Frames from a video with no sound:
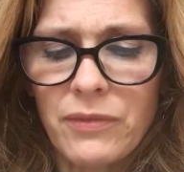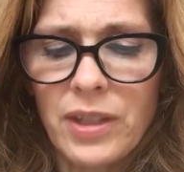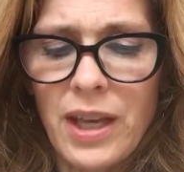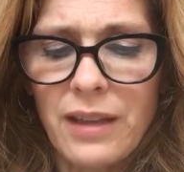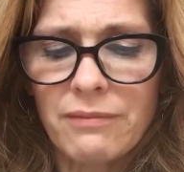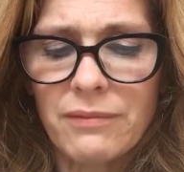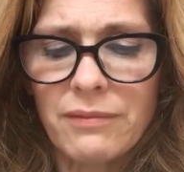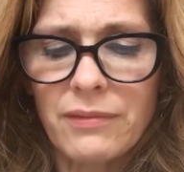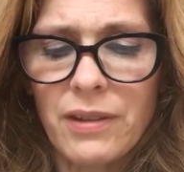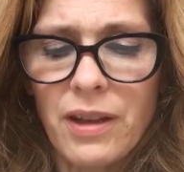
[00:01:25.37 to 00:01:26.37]
yet
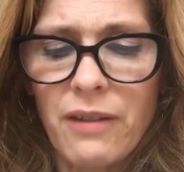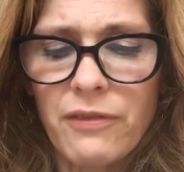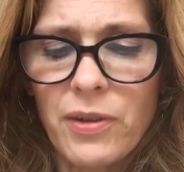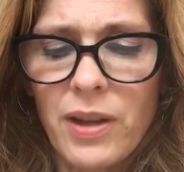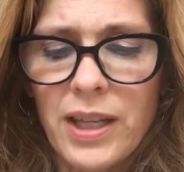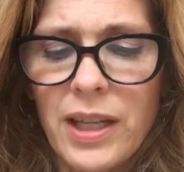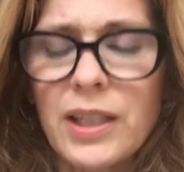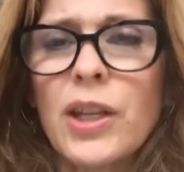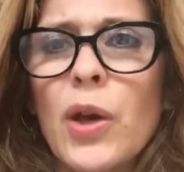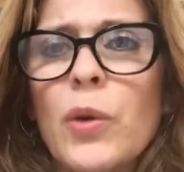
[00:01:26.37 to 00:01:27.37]
I feel like I
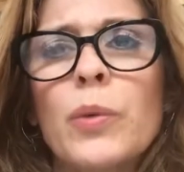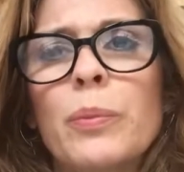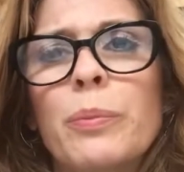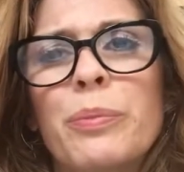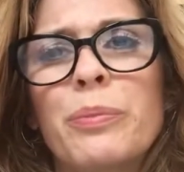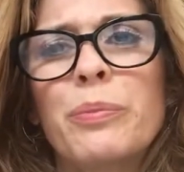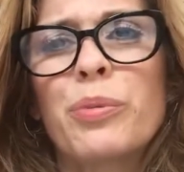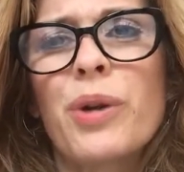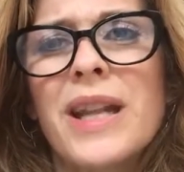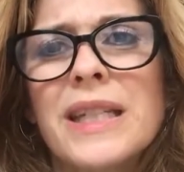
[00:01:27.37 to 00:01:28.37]
know
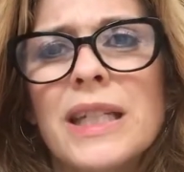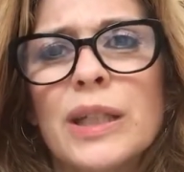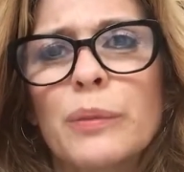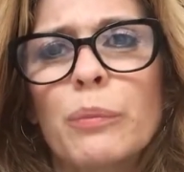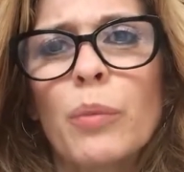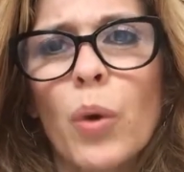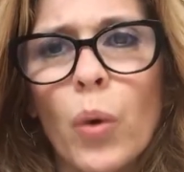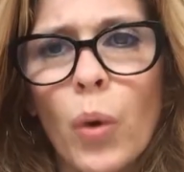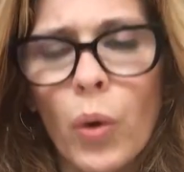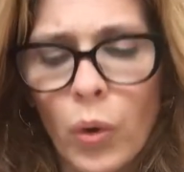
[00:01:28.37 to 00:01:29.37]
Brenda
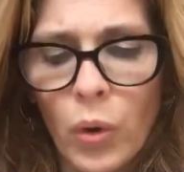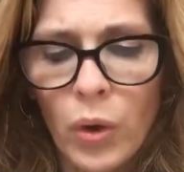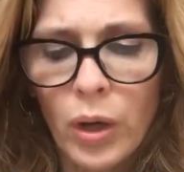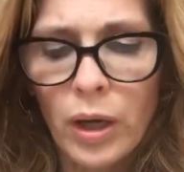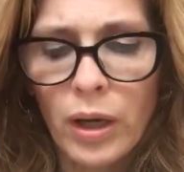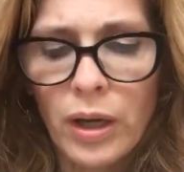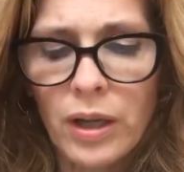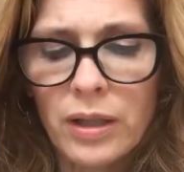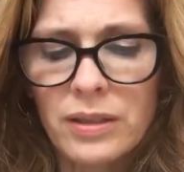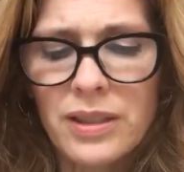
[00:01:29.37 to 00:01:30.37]
more.
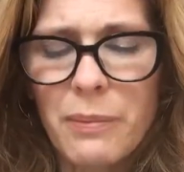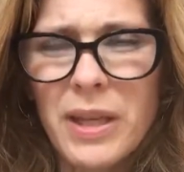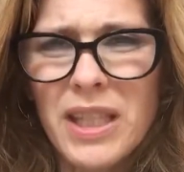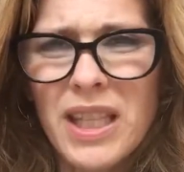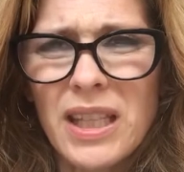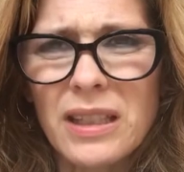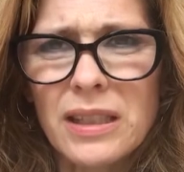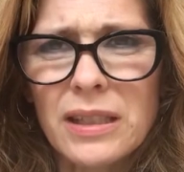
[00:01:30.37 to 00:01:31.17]
Does that make sense?